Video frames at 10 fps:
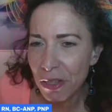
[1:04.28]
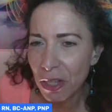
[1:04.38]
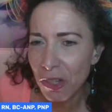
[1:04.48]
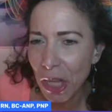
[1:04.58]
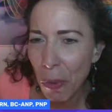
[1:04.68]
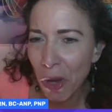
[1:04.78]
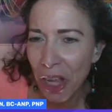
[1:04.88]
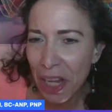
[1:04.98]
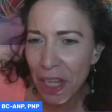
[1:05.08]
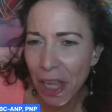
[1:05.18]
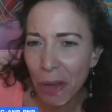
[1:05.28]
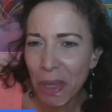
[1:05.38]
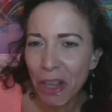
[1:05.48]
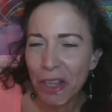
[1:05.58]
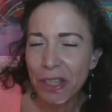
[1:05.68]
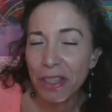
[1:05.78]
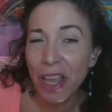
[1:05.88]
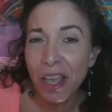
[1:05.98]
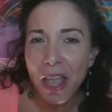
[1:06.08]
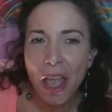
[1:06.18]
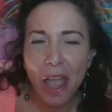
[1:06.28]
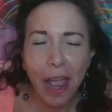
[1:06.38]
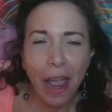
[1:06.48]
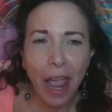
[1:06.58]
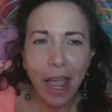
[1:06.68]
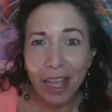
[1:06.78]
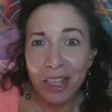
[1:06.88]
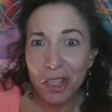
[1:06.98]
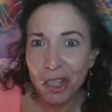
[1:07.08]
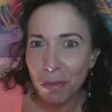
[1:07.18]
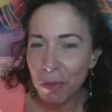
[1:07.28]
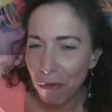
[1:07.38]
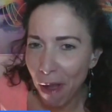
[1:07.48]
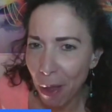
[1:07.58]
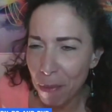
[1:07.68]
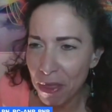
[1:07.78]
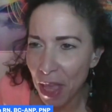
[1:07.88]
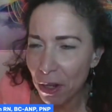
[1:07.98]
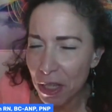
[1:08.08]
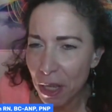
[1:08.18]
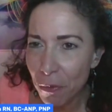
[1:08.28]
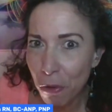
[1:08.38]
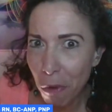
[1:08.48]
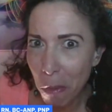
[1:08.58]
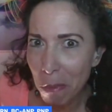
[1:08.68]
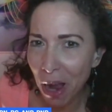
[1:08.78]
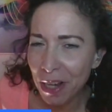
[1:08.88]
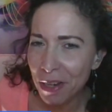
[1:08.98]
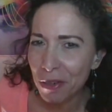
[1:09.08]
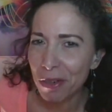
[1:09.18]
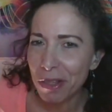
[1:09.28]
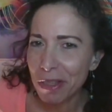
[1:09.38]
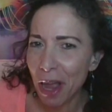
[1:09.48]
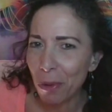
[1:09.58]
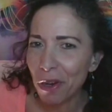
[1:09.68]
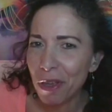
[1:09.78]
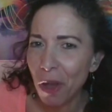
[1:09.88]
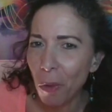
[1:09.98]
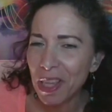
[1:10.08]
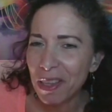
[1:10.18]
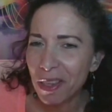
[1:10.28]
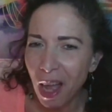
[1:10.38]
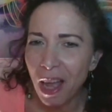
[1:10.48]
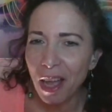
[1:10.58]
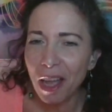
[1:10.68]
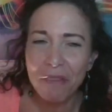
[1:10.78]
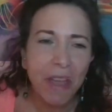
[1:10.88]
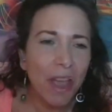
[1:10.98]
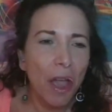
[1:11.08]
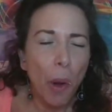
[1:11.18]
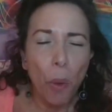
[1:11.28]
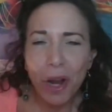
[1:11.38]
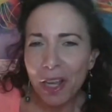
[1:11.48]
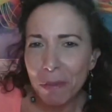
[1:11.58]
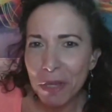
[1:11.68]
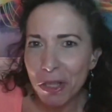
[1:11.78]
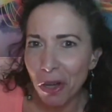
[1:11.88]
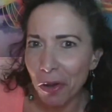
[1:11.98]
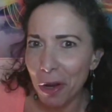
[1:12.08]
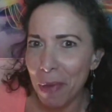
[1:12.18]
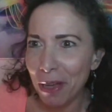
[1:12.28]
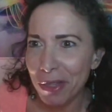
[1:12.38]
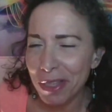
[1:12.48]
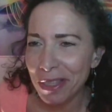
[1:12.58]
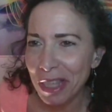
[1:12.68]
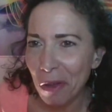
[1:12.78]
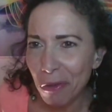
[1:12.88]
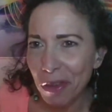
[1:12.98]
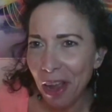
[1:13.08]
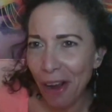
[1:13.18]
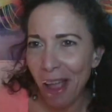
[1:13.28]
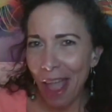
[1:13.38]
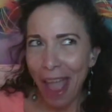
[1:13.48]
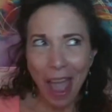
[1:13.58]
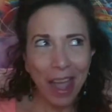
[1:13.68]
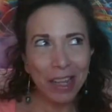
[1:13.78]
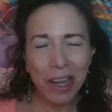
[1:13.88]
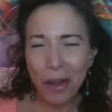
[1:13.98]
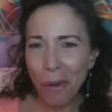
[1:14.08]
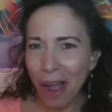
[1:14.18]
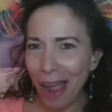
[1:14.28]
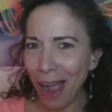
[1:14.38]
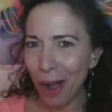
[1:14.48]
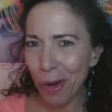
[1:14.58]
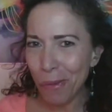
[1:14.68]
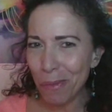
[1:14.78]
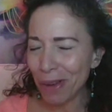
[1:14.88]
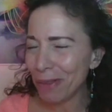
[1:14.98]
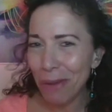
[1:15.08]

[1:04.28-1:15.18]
SHAYNAMELISSA, and subscribe, and that'll give you reminders that we're going live. We're going to be talking about self-care. And how